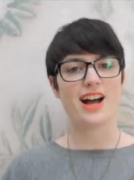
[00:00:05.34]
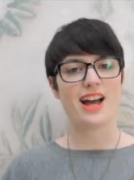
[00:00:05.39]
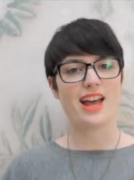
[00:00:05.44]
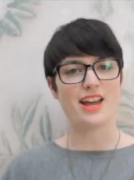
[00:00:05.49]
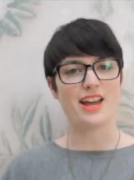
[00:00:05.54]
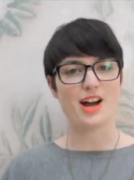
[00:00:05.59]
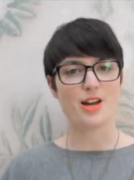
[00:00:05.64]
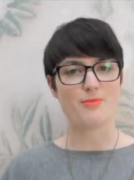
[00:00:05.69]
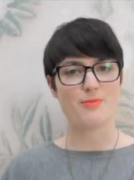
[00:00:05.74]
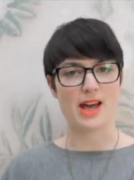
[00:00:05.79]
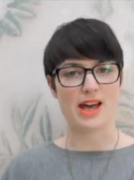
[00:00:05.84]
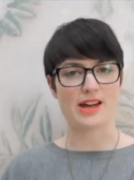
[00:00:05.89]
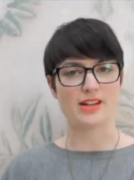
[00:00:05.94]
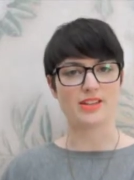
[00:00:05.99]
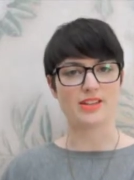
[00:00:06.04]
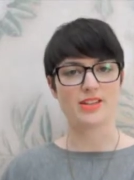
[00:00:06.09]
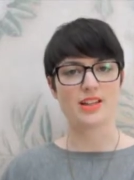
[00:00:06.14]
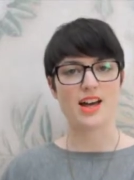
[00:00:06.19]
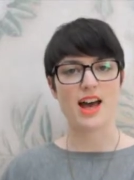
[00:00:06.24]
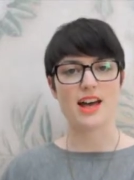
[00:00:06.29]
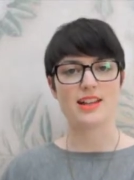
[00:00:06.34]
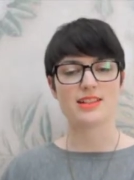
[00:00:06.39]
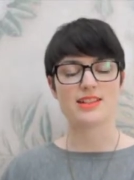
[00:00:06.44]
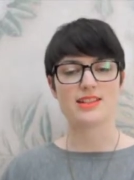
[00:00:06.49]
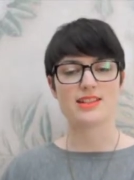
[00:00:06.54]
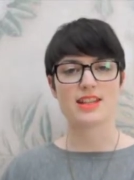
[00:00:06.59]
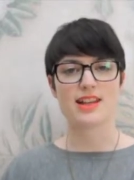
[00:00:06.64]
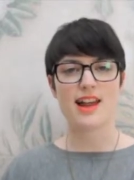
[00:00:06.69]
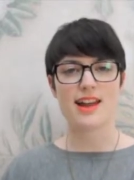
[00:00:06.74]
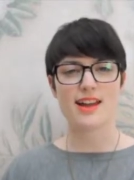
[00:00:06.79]
Hi, I'm Elle,
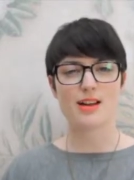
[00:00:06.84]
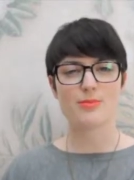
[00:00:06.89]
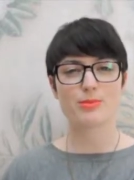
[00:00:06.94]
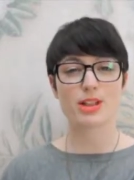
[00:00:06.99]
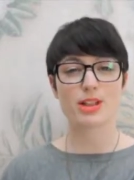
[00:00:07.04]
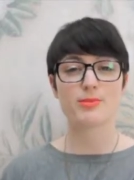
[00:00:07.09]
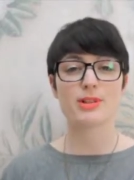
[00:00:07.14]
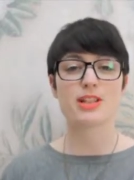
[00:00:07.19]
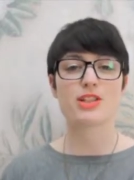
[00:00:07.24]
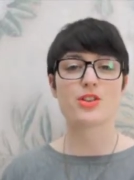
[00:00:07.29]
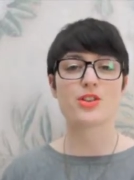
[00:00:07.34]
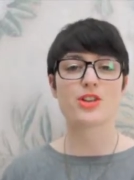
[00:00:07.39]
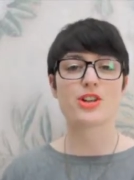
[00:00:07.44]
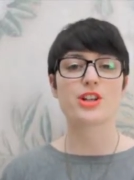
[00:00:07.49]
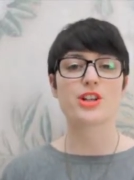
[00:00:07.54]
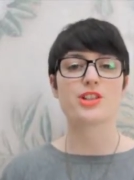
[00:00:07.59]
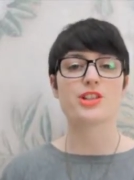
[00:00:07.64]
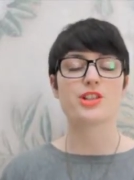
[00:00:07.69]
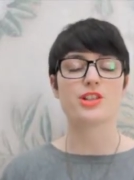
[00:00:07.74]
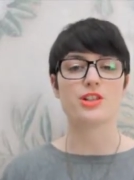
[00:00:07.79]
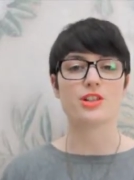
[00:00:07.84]
and today I'm going to be talking to